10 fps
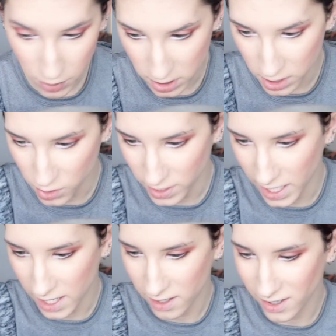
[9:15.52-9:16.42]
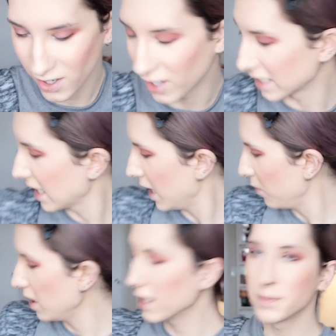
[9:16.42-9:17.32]
person doing that on
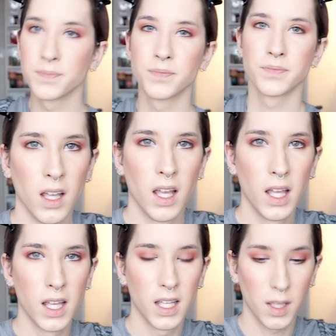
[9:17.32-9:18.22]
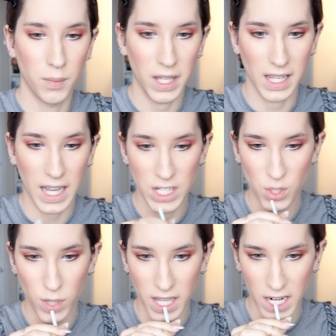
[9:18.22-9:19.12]
camera, but you gotta do
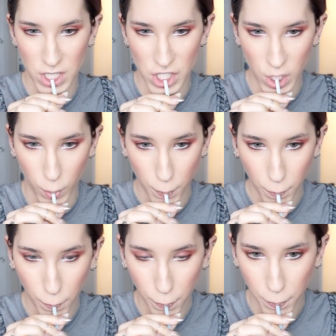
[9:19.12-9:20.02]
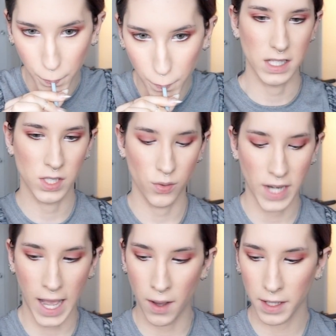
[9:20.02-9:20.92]
what you gotta do. So
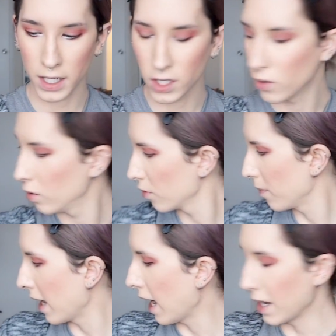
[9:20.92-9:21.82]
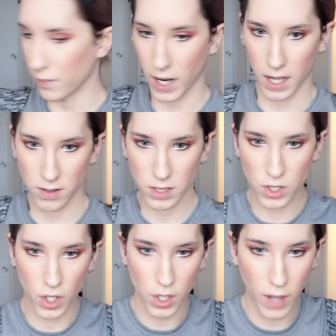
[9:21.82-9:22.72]
now I'm gonna go in with my eyebrows and
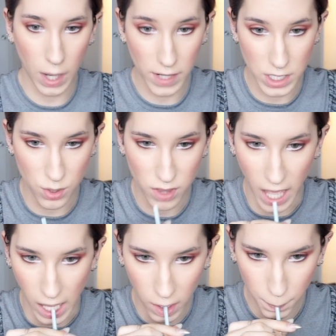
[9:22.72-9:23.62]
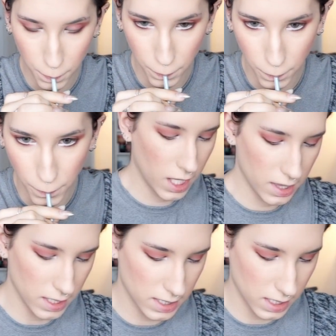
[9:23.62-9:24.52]
show you how I do that.
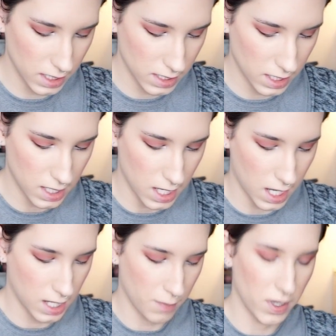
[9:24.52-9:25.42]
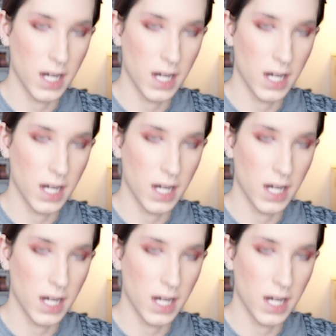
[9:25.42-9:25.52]
This is the number